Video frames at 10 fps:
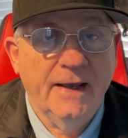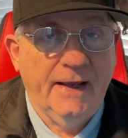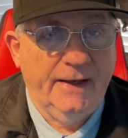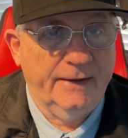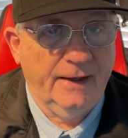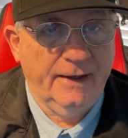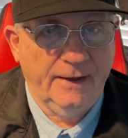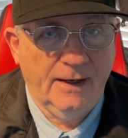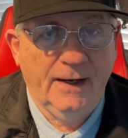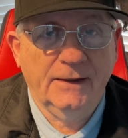and I
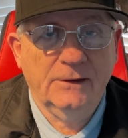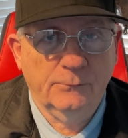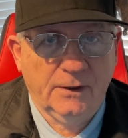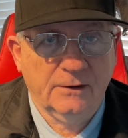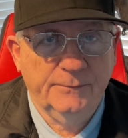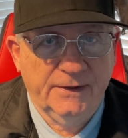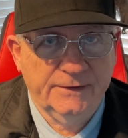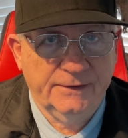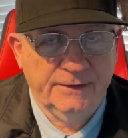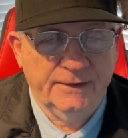highly
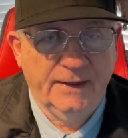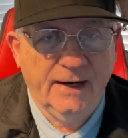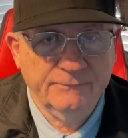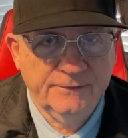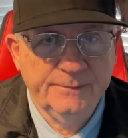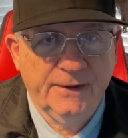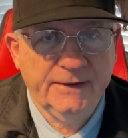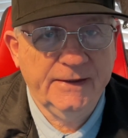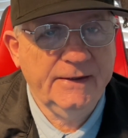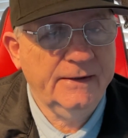recommend that
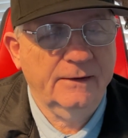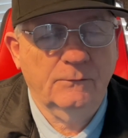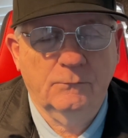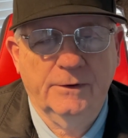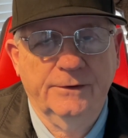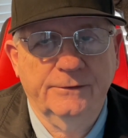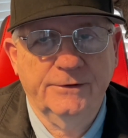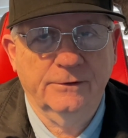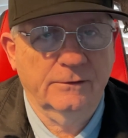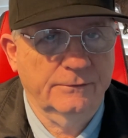everybody, whether
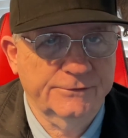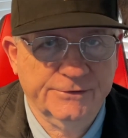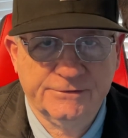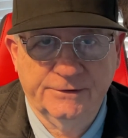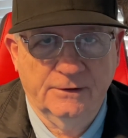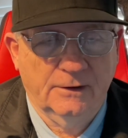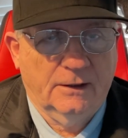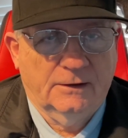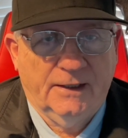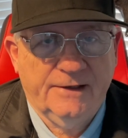you're just a
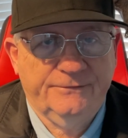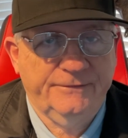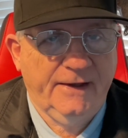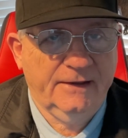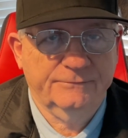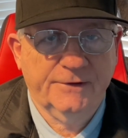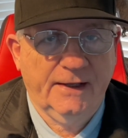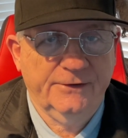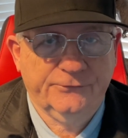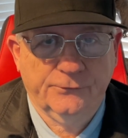lay fan of
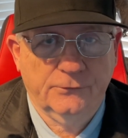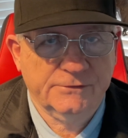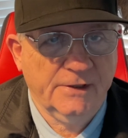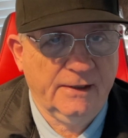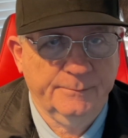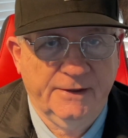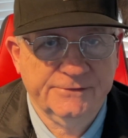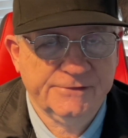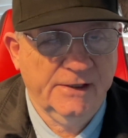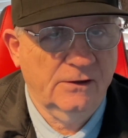dinosaurs like
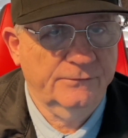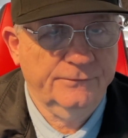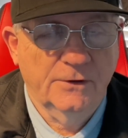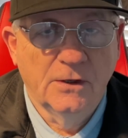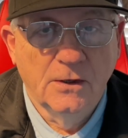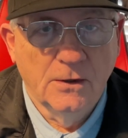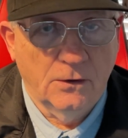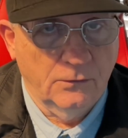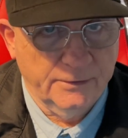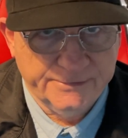myself,
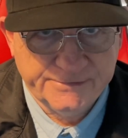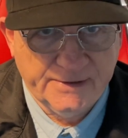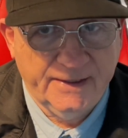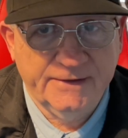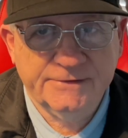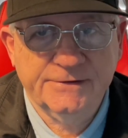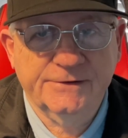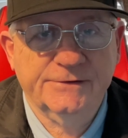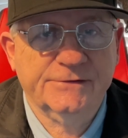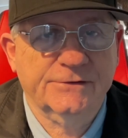or a
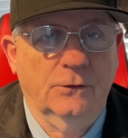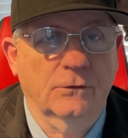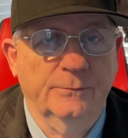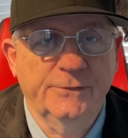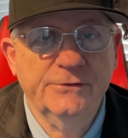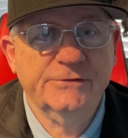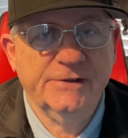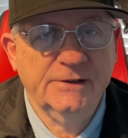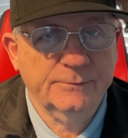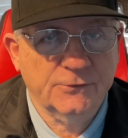scientist, or a
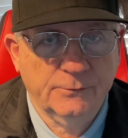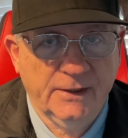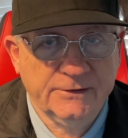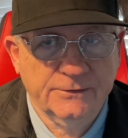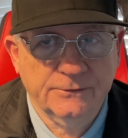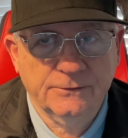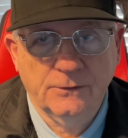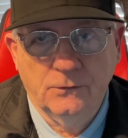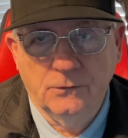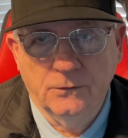museum director,
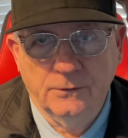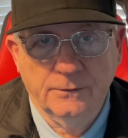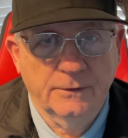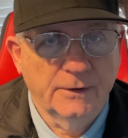or